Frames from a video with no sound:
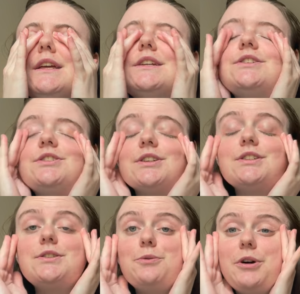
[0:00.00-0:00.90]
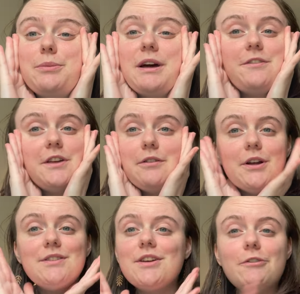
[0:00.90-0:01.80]
is just one of my
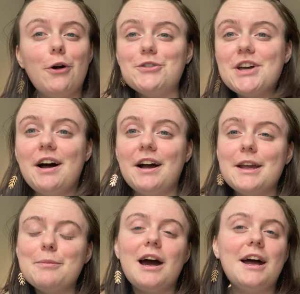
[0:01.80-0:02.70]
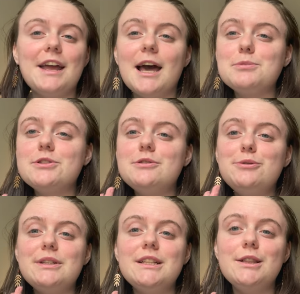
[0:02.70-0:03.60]
favorites of all time. I
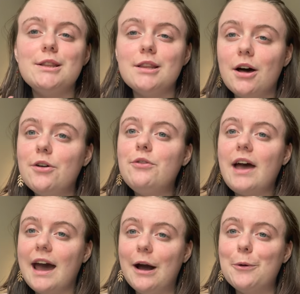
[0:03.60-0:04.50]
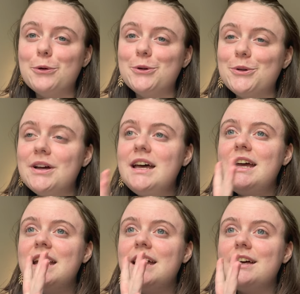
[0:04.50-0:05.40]
absolutely love Howl
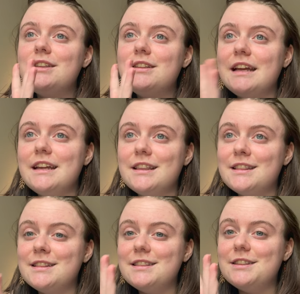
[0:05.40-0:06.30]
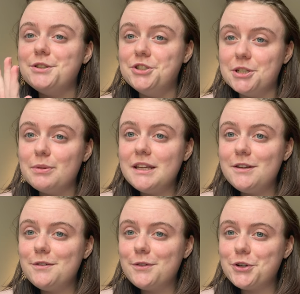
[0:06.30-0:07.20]
in the
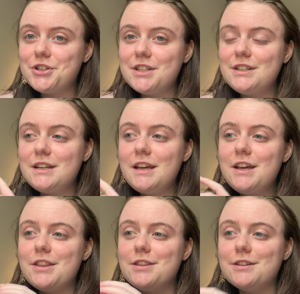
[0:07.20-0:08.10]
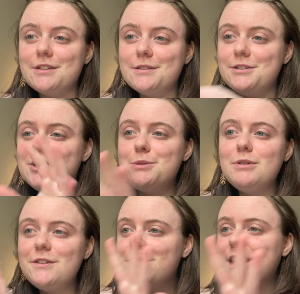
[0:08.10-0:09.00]
Ghibli version. The
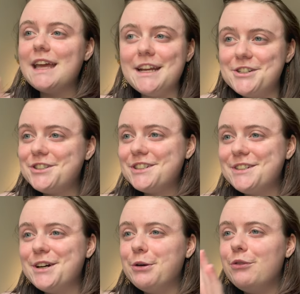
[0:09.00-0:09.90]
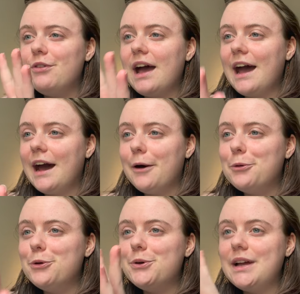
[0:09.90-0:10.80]
Ghiblification of
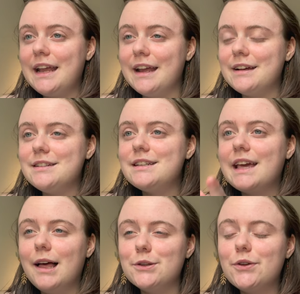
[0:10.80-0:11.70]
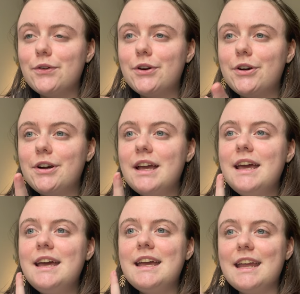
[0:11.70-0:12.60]
Howl and Calcifer
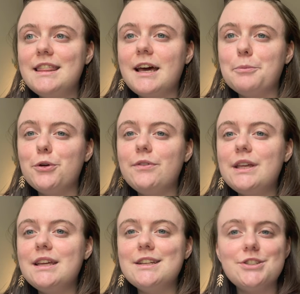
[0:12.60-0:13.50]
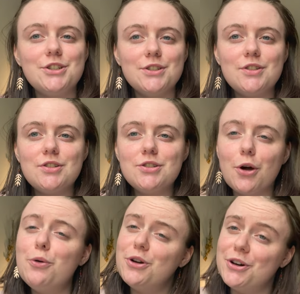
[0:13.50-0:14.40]
in that movie is just
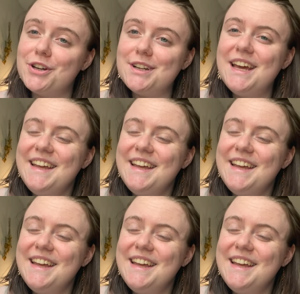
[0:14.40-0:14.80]
so good,